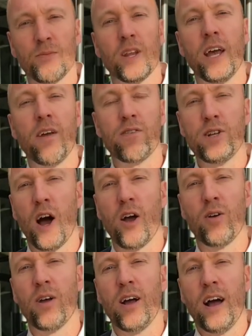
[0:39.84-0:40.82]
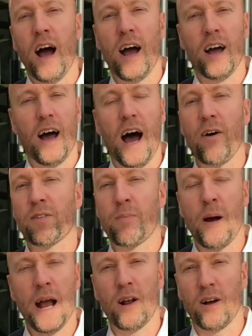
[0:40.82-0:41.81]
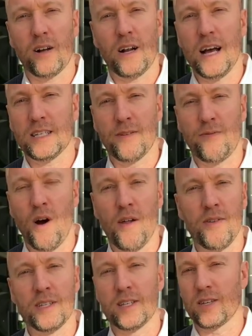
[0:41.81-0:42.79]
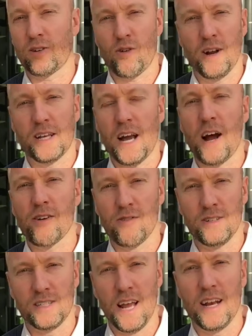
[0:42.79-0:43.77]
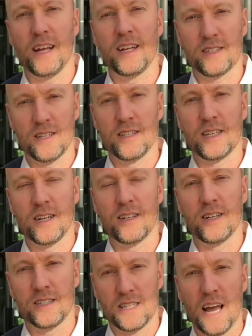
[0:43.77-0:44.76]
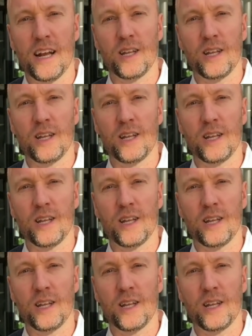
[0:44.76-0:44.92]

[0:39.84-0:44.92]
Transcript: Even though Afterpay not classify this as a credit card or a debt, it's considered a debt.